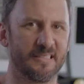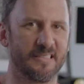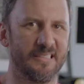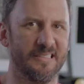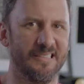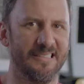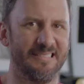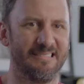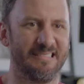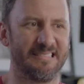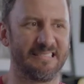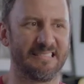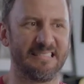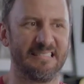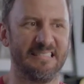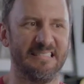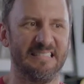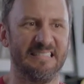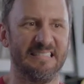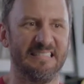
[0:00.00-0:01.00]
gonna have like,
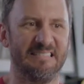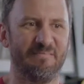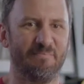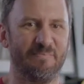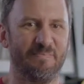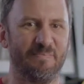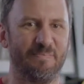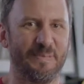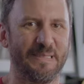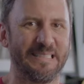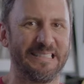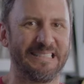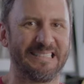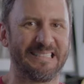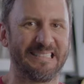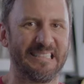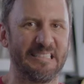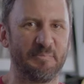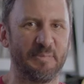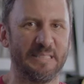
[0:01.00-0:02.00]
please
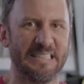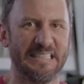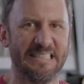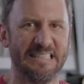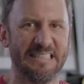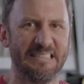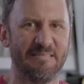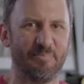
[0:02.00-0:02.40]
stop it,